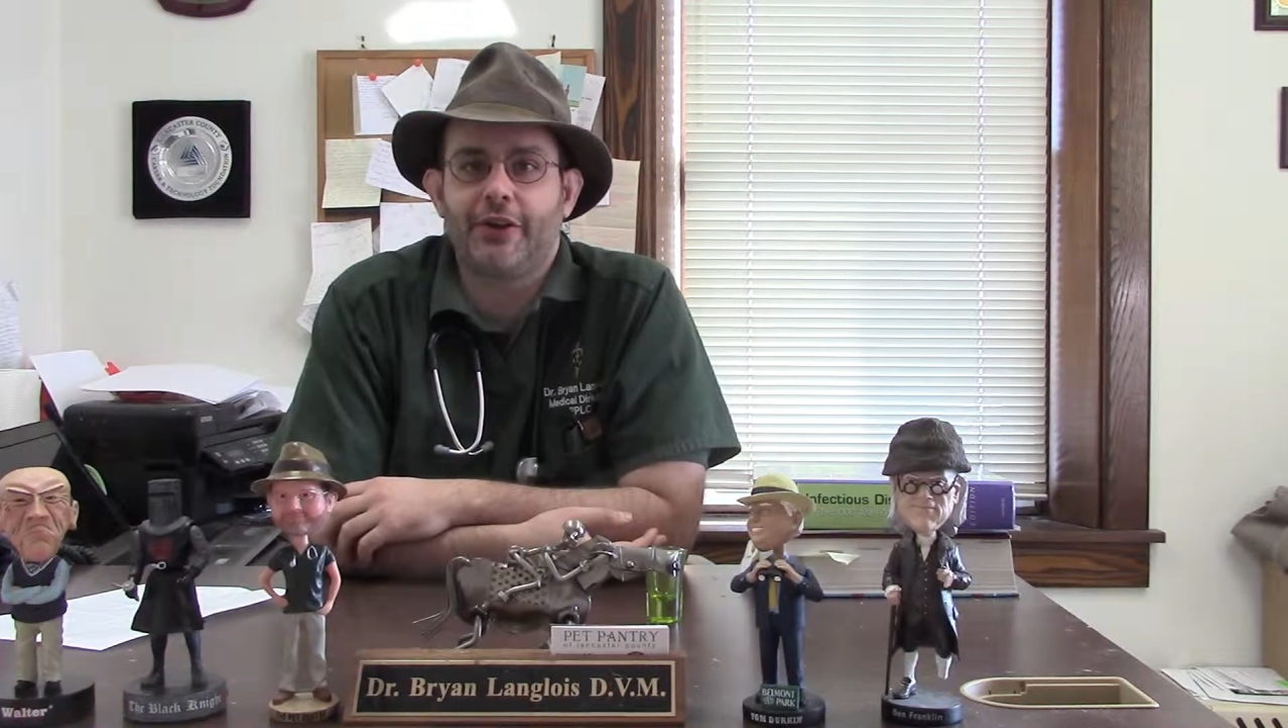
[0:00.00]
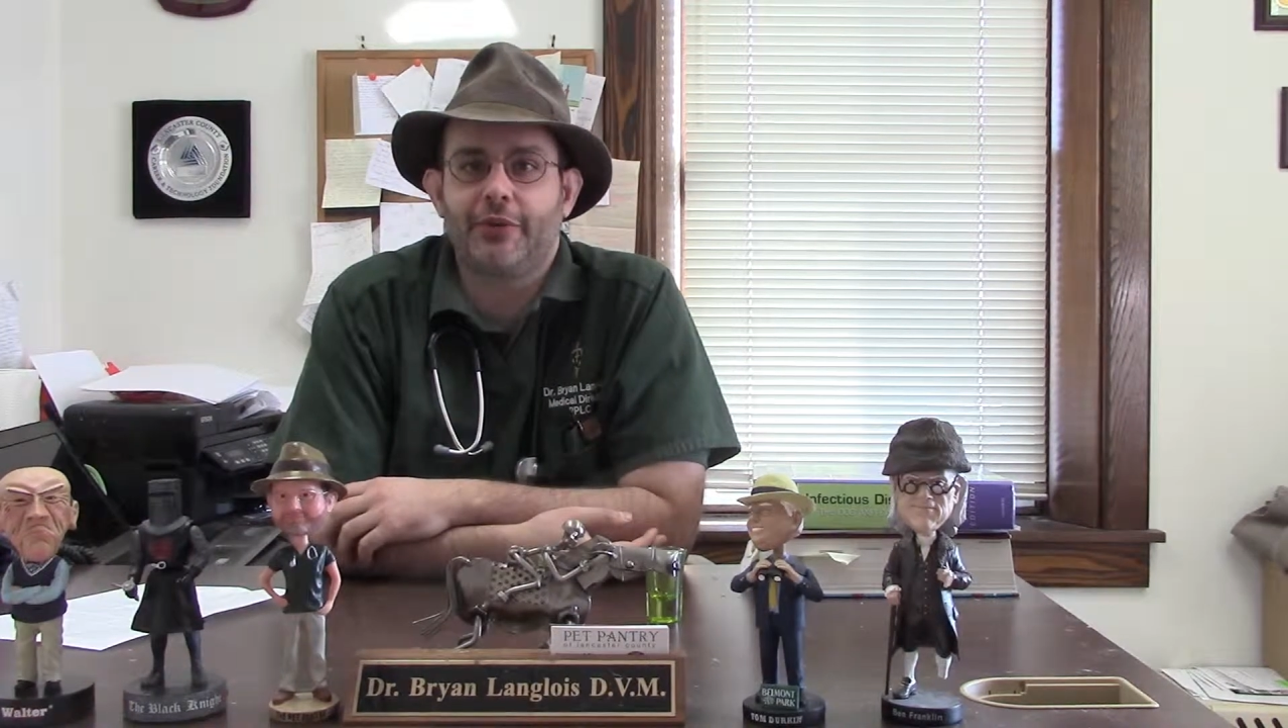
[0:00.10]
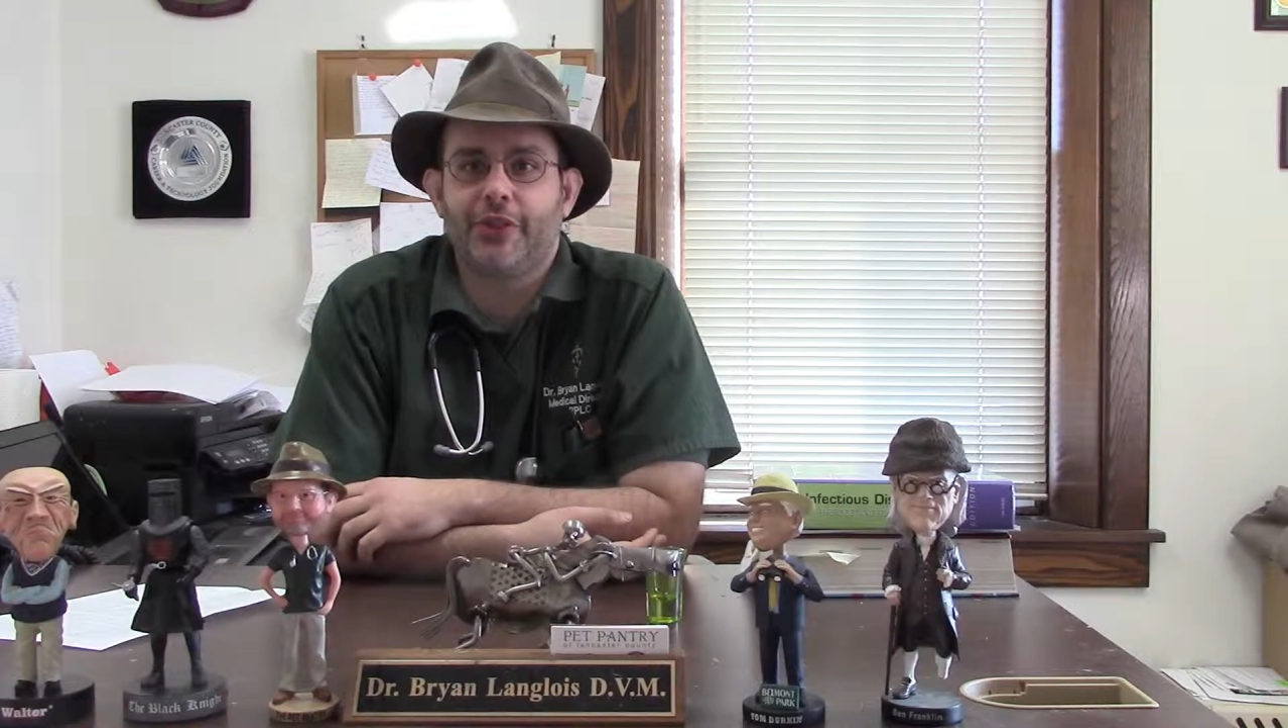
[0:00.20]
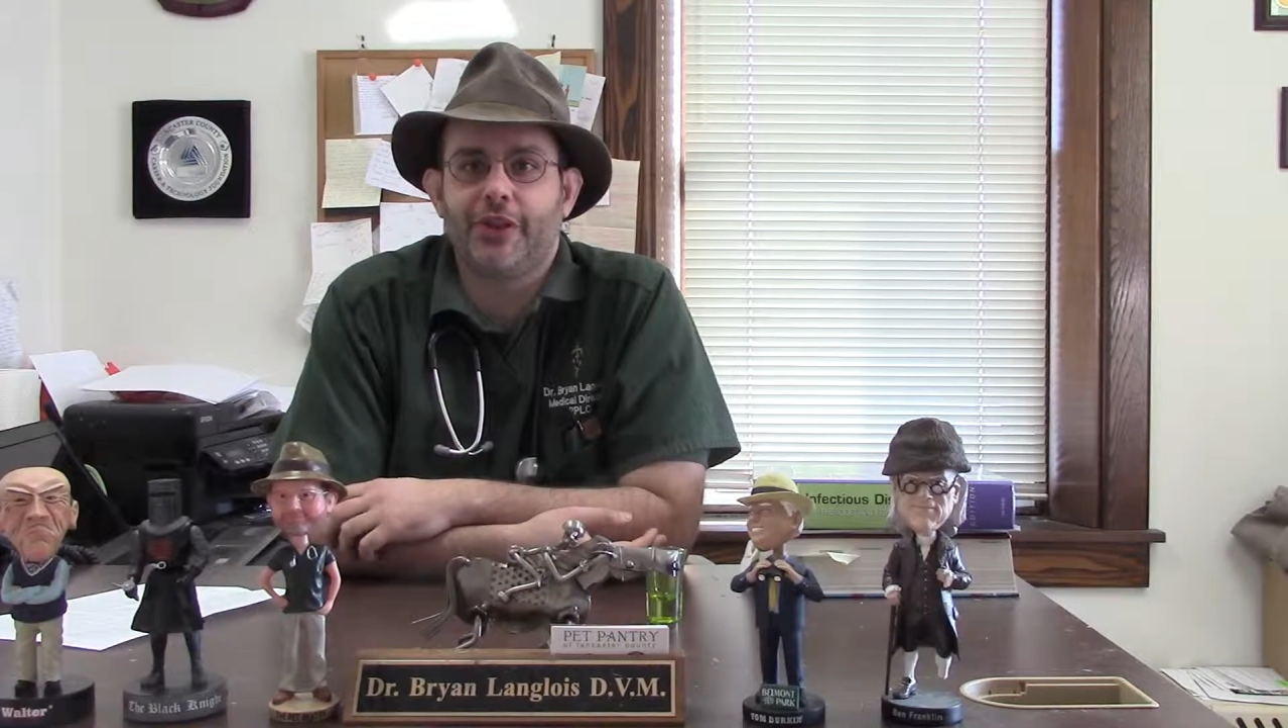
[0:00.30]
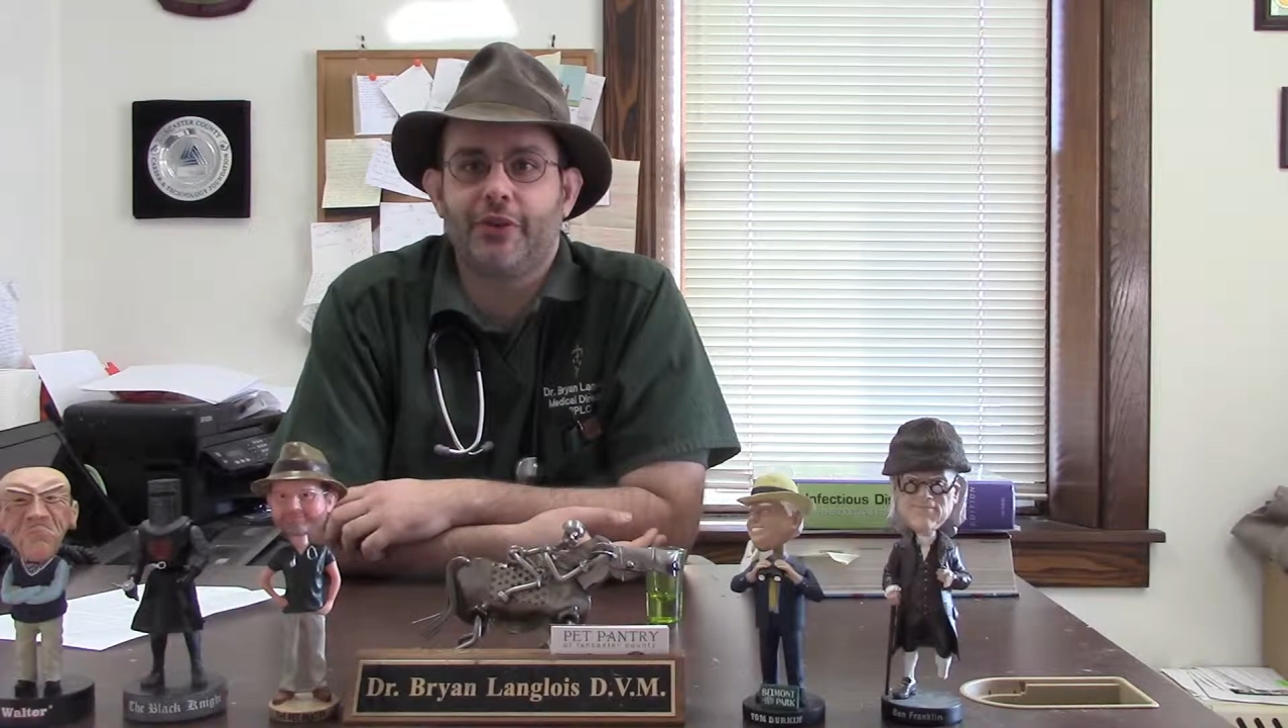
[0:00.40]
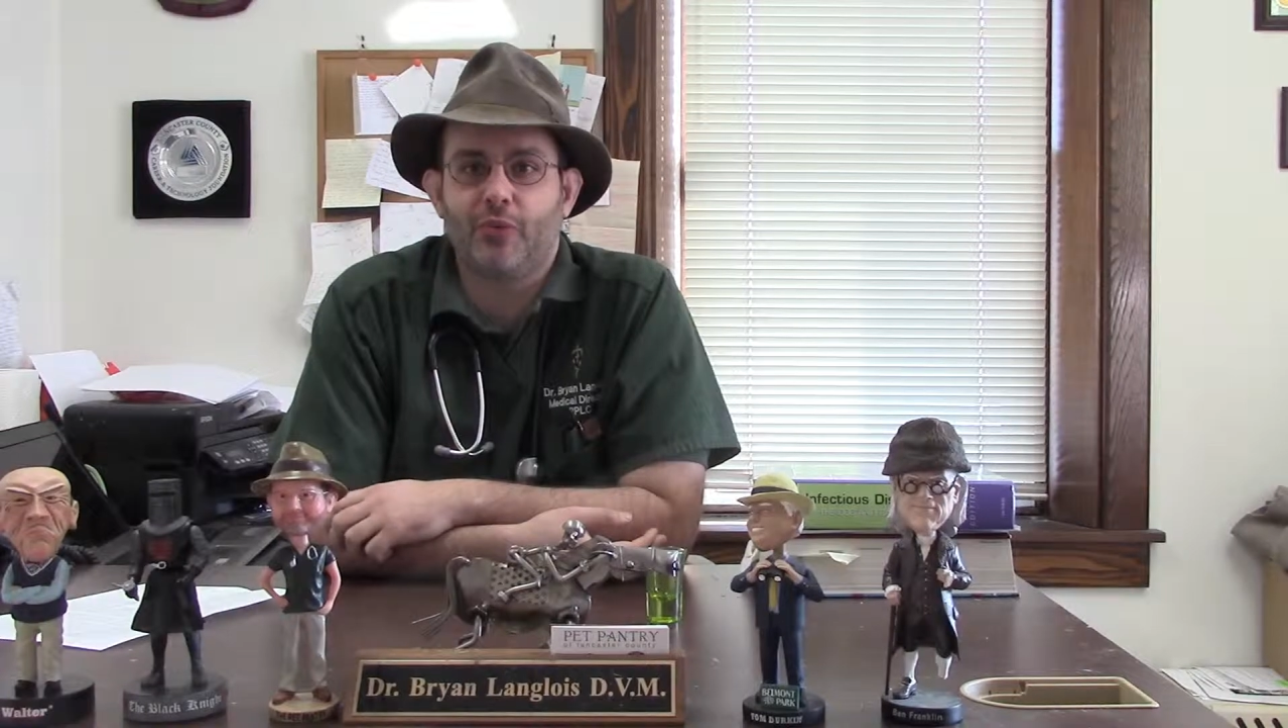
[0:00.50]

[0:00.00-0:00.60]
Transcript: and with the